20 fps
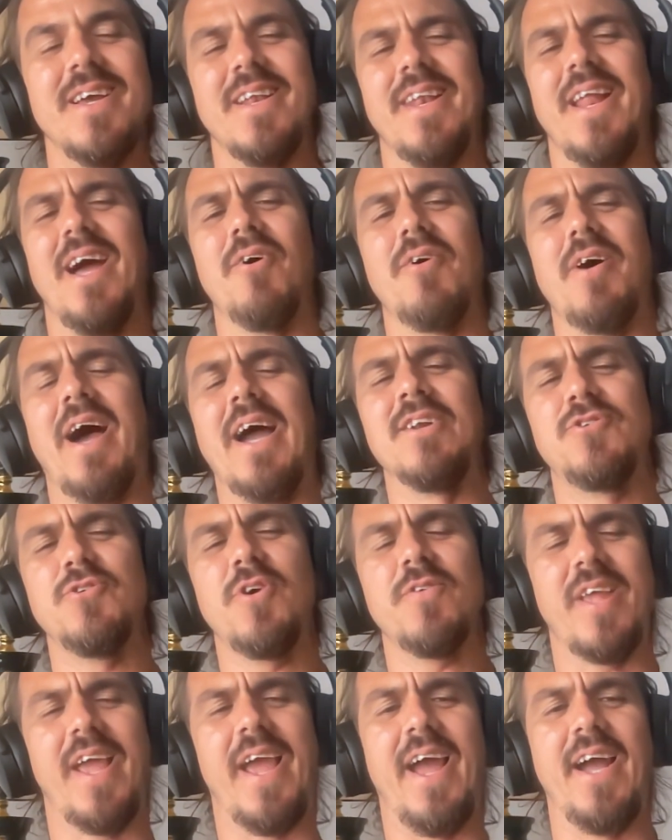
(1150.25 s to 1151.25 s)
Now, I do
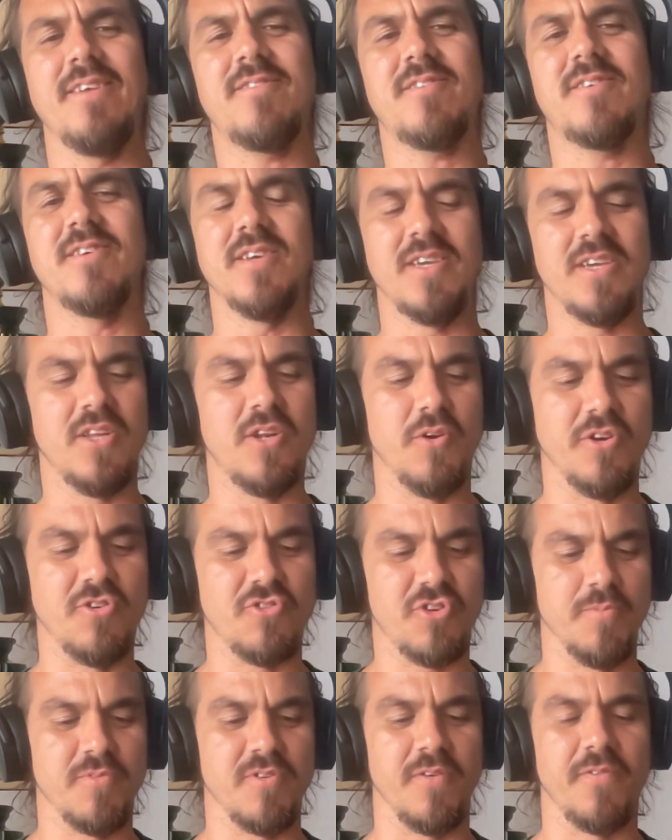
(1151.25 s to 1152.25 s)
have to ask, in
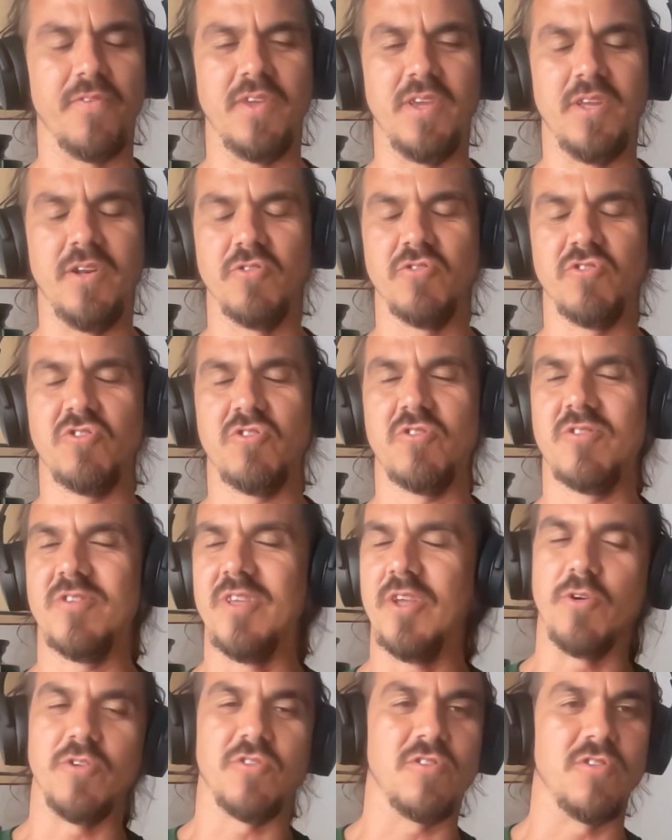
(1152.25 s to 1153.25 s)
terms of,
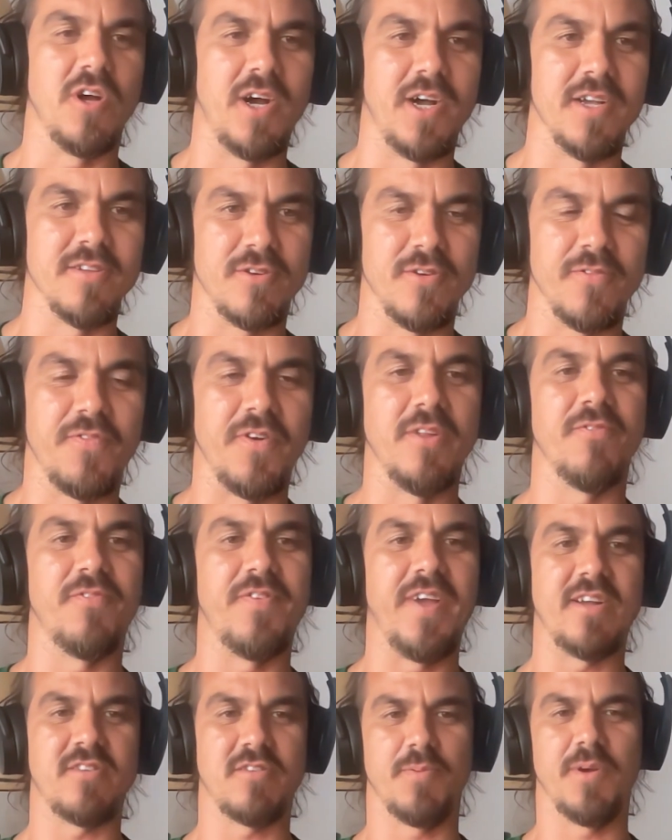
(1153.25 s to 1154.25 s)
secret sauce or fun
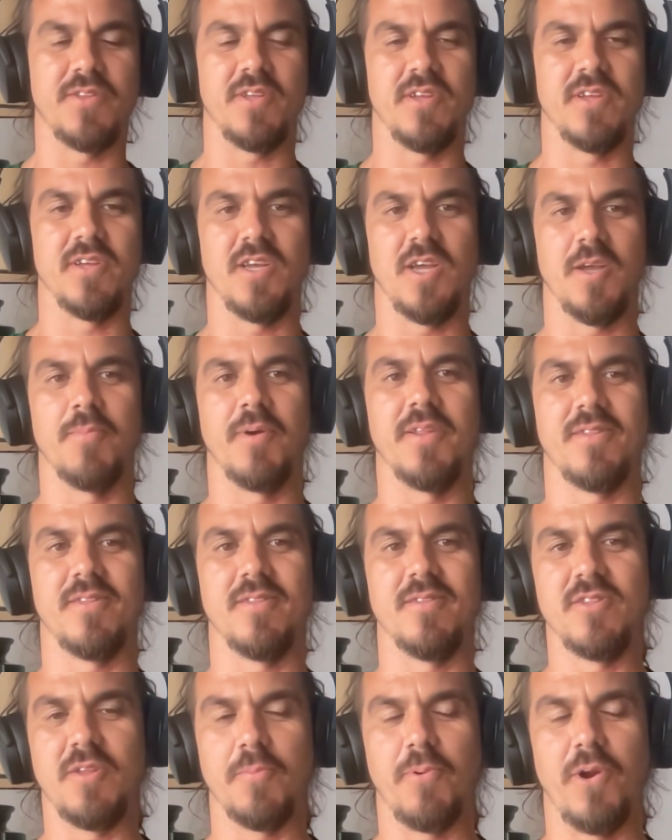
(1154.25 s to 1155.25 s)
facts about
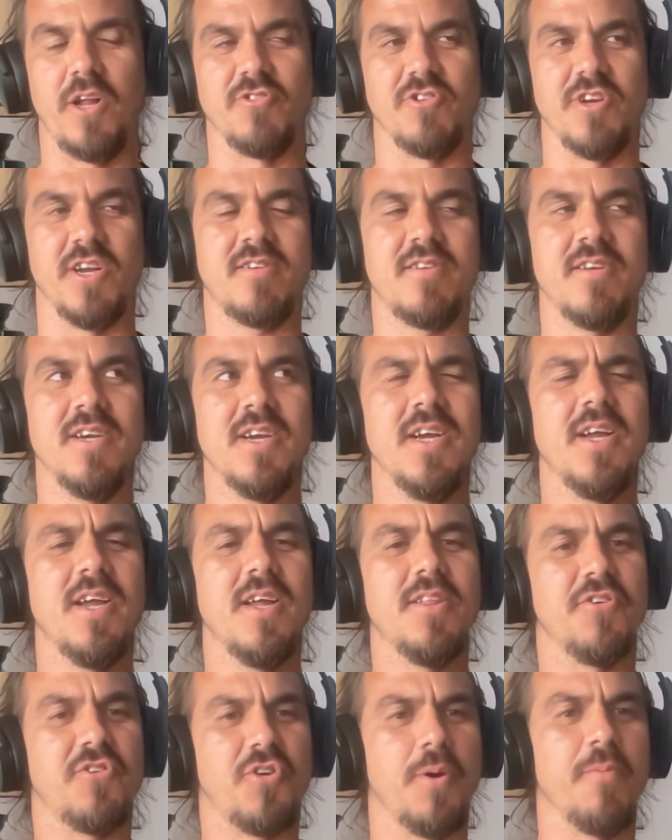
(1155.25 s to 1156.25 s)
the project,
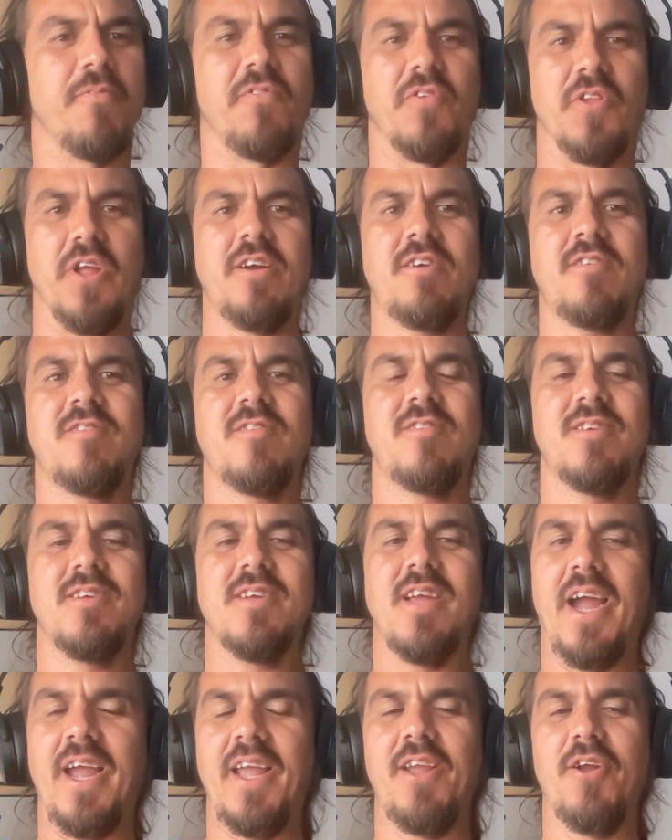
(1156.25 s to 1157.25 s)
the term Flux,
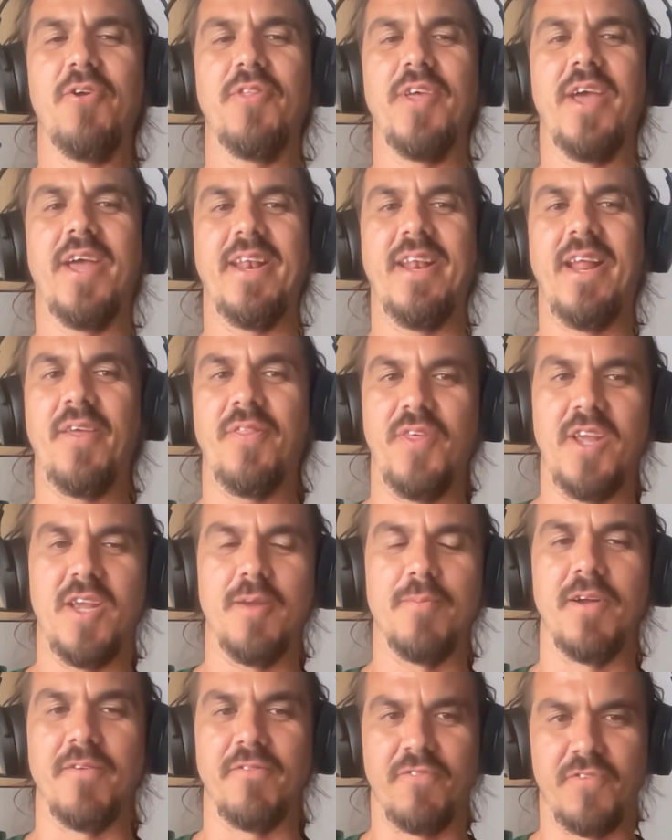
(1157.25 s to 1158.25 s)
I hear that and I think
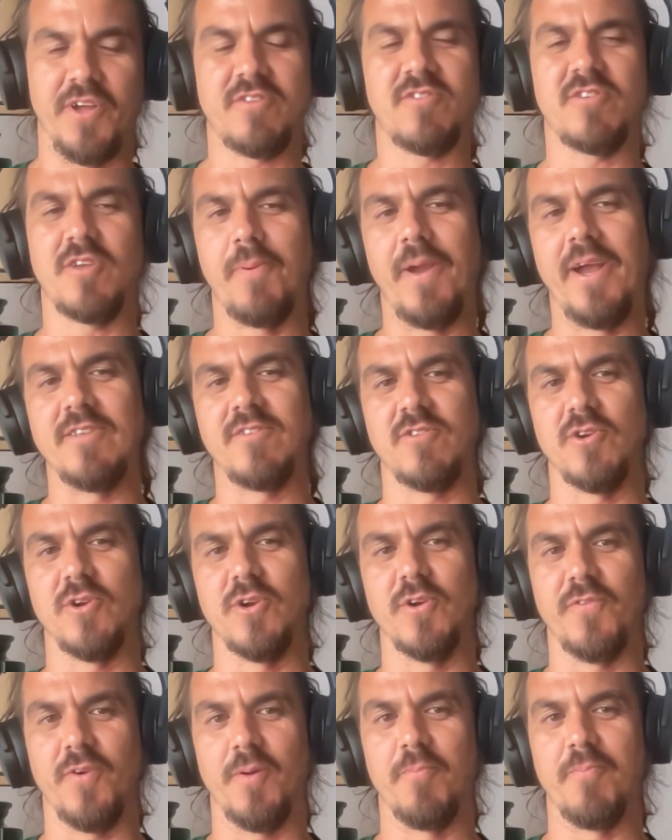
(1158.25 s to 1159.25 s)
about Flux
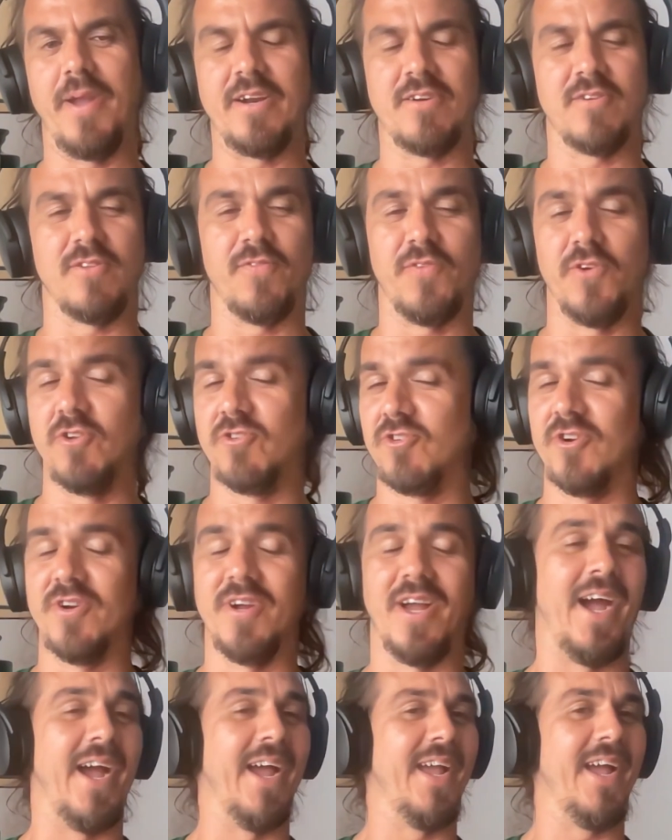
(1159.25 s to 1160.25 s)
capacitor from Back to the
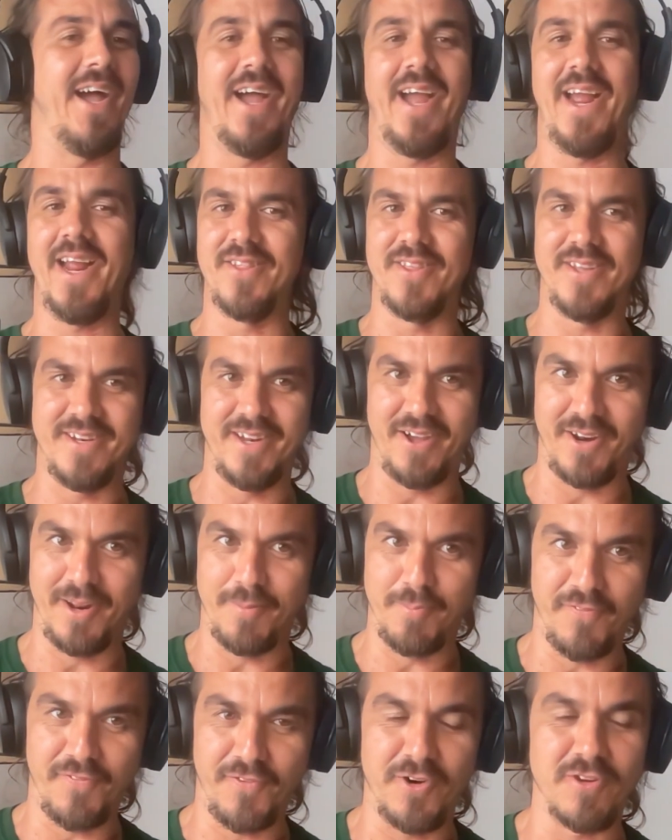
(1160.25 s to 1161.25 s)
Future. I highly doubt
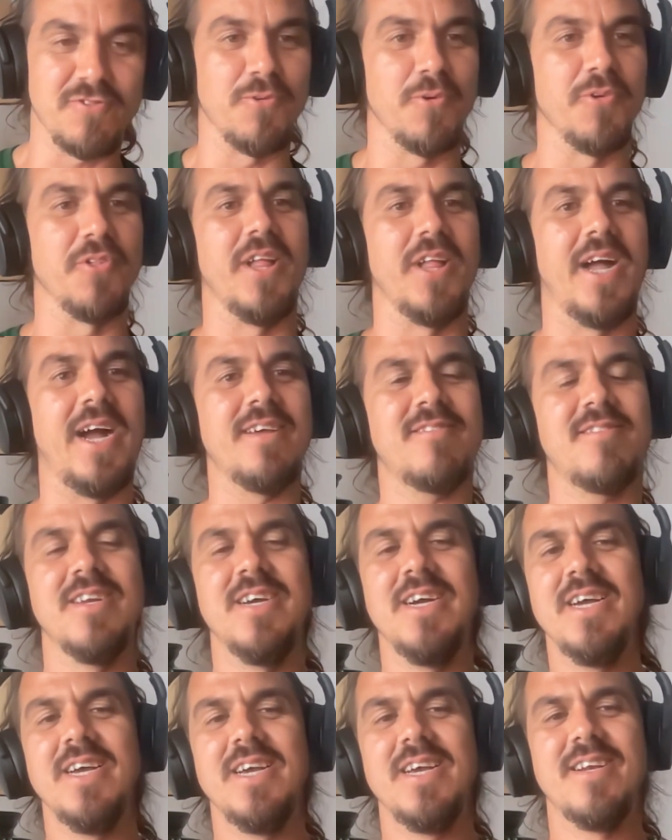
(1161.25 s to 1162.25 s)
I'm the first or the last.
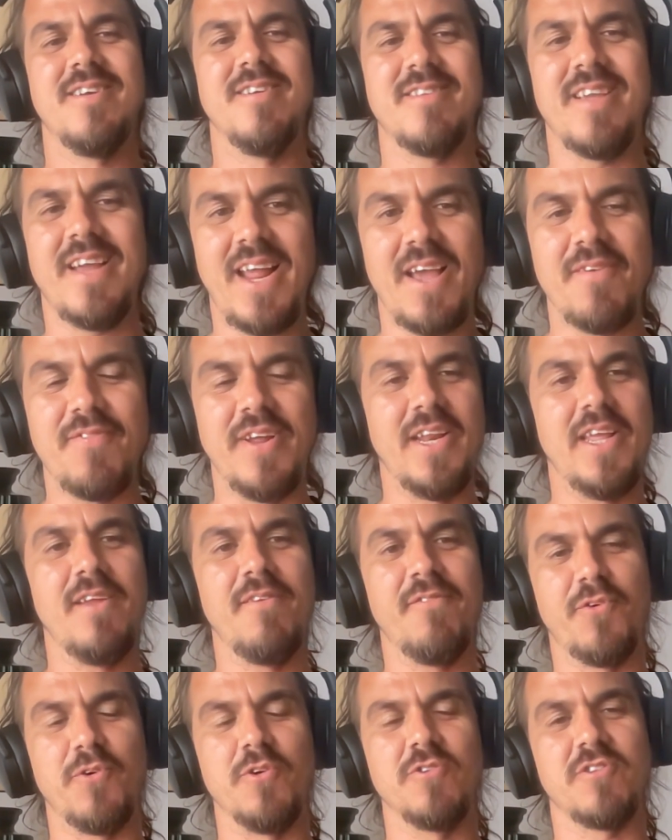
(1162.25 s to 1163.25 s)
Does that have any
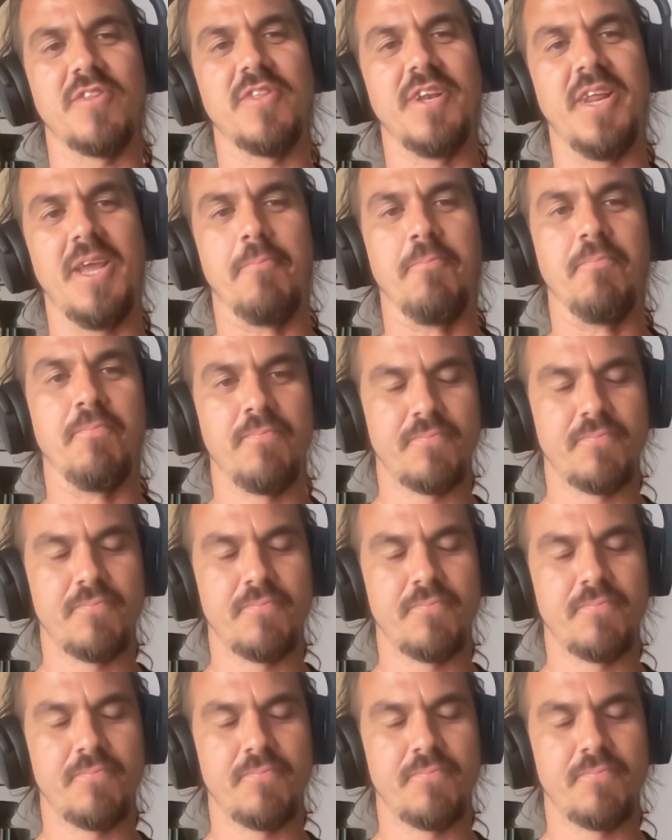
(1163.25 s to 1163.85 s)
influence on the name?